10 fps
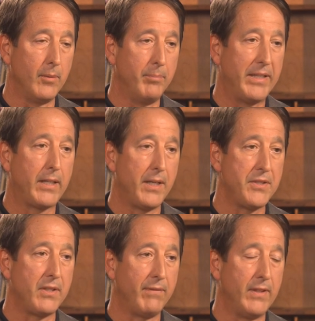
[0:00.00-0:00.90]

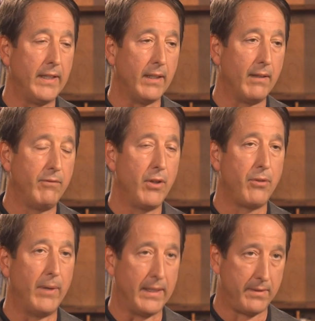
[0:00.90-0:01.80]
because of the
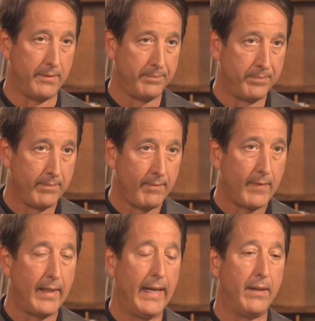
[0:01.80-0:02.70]
threat,
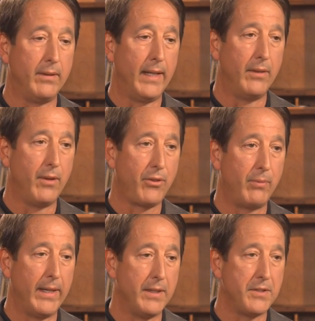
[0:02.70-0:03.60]
and the
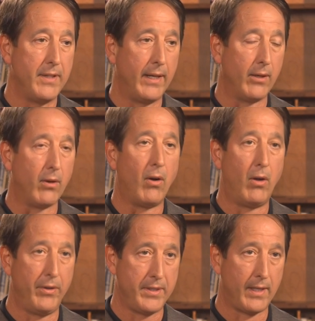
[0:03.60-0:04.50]
threat is there
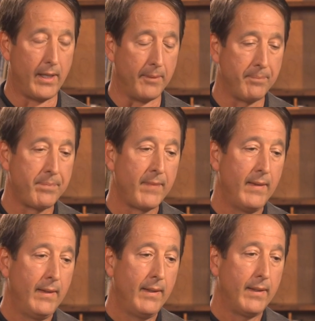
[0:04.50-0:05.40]
all the time.
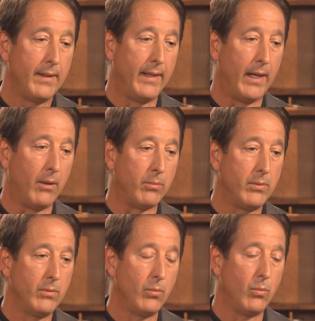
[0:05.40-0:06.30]
Now,
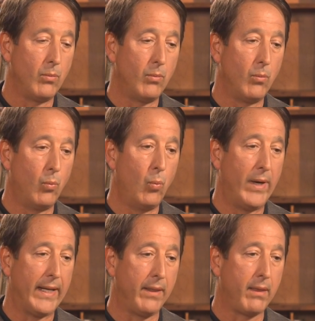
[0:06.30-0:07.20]

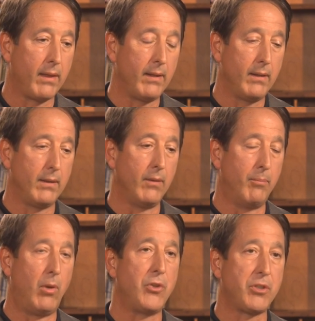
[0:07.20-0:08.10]
with
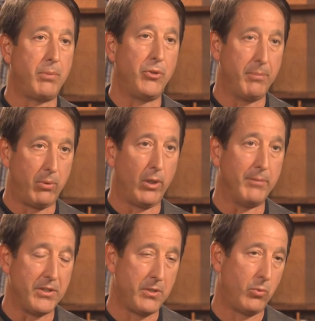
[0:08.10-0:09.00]
multiple
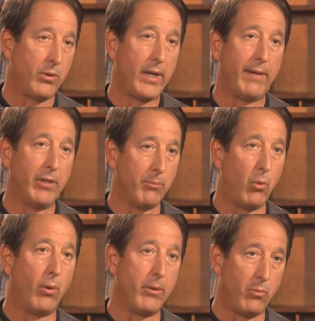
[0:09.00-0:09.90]
deployments, and we're having
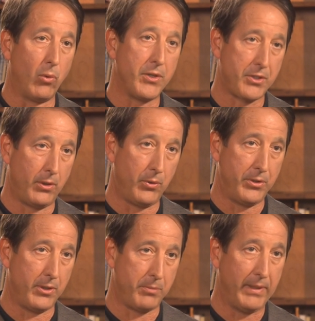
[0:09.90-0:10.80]
more and more
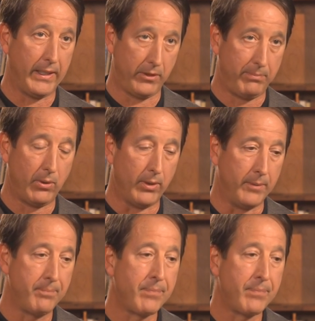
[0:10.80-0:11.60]
soldiers being deployed,